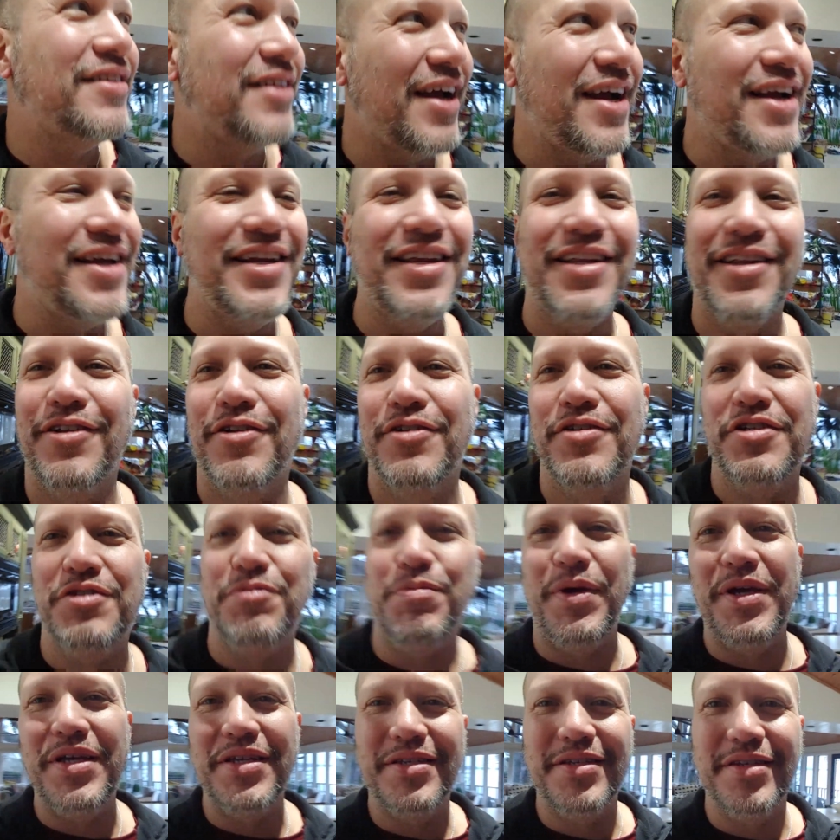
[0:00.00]
tiny little
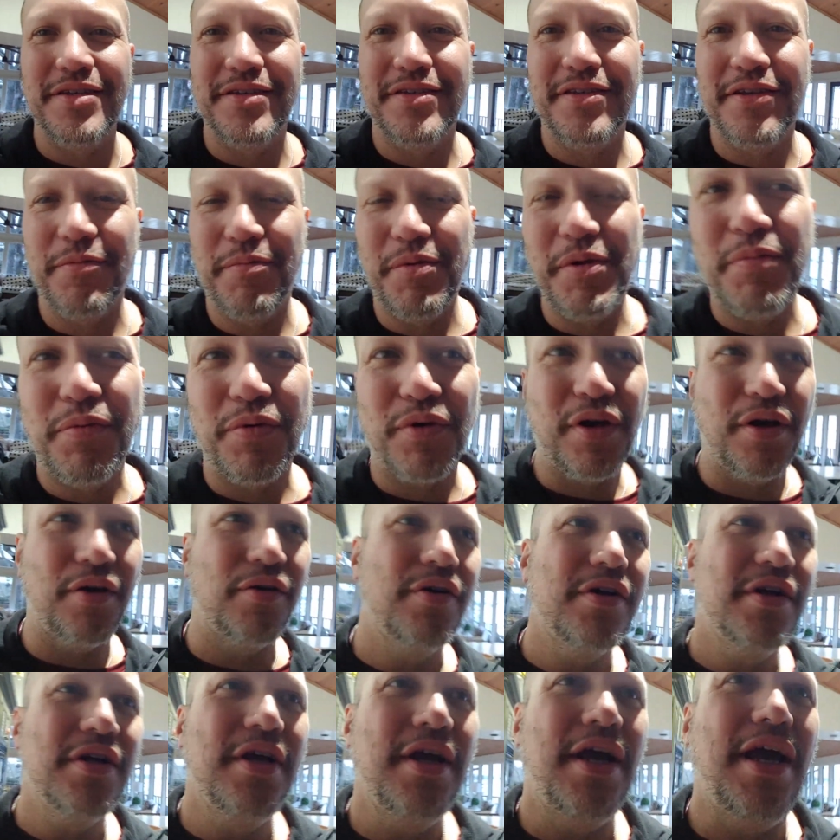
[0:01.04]
spaces. So people go,
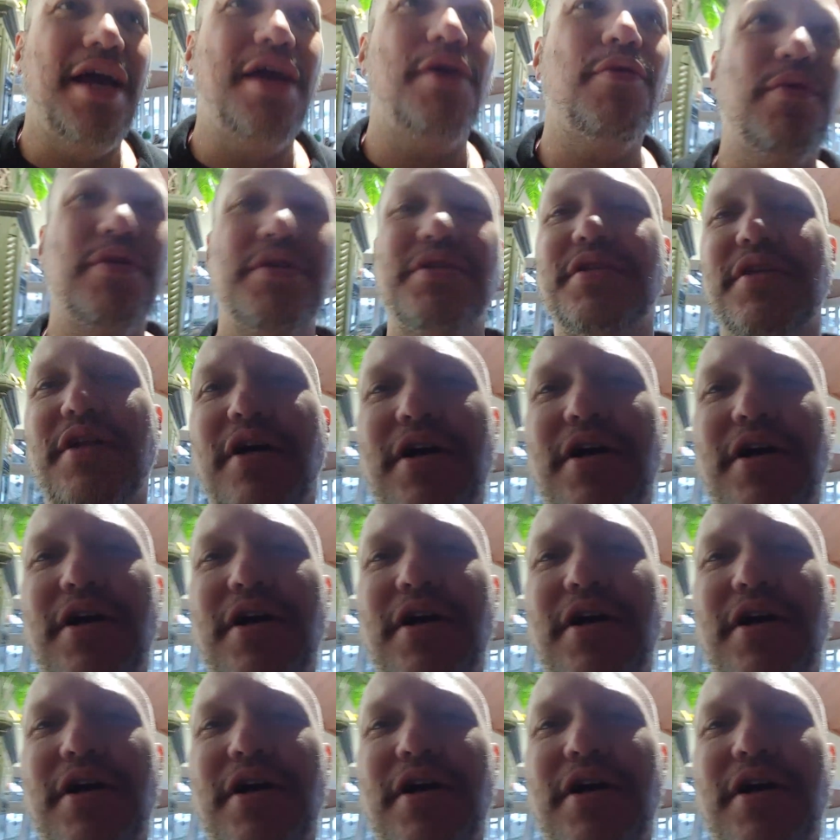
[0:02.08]
hey, what is an